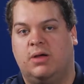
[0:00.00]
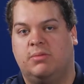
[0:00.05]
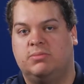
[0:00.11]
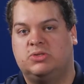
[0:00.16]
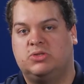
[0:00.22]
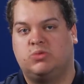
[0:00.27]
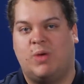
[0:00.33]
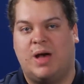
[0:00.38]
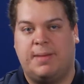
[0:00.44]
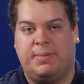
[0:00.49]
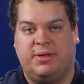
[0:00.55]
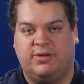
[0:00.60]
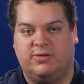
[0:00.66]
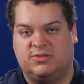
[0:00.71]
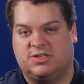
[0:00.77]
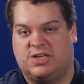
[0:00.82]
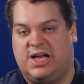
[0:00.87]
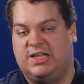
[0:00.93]
swapping
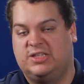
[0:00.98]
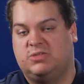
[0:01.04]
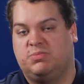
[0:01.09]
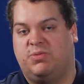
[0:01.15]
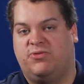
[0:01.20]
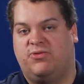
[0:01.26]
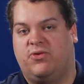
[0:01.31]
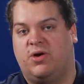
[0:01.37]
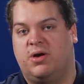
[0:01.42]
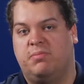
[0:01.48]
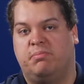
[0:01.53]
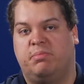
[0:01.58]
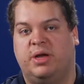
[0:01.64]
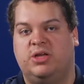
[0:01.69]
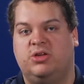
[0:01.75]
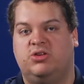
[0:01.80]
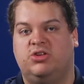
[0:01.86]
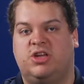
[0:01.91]
of slots before,
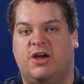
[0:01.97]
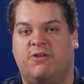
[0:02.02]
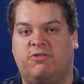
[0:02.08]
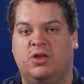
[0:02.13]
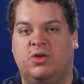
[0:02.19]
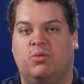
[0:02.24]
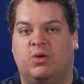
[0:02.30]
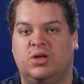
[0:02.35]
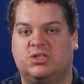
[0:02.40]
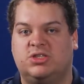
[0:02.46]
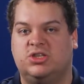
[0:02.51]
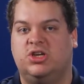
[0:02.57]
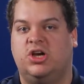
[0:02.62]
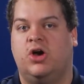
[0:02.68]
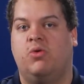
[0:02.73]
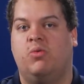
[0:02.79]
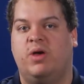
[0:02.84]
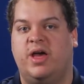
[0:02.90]
but you definitely want to
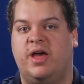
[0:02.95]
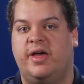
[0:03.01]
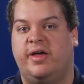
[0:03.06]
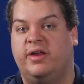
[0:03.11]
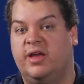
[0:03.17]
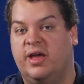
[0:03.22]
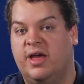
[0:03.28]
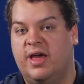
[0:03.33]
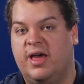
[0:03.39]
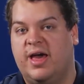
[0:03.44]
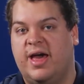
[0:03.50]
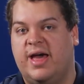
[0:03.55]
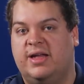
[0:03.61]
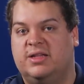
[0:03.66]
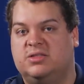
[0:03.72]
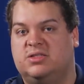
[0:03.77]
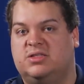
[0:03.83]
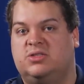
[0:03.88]
go in
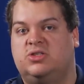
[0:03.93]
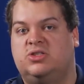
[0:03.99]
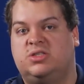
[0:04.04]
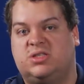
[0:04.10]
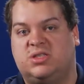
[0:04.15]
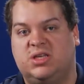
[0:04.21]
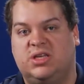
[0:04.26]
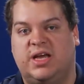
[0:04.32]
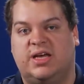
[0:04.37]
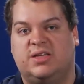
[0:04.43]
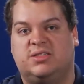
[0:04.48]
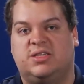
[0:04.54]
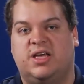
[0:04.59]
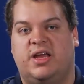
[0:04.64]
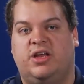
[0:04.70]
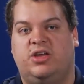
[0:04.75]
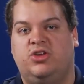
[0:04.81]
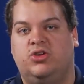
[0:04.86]
and see that
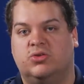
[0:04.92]
setting.